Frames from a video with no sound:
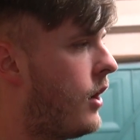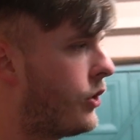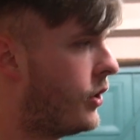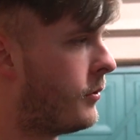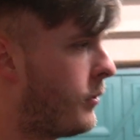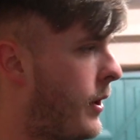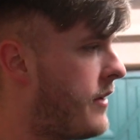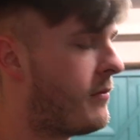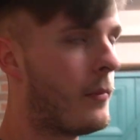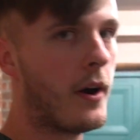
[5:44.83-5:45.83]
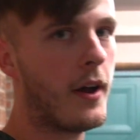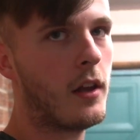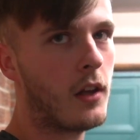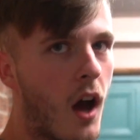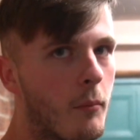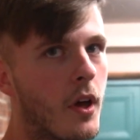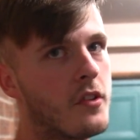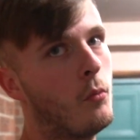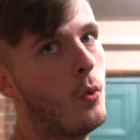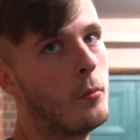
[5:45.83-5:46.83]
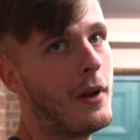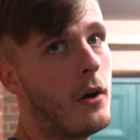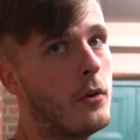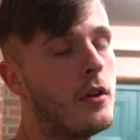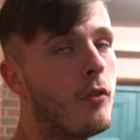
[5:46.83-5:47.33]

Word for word: I'm gonna up the weight for my, like I'm nice and warm now.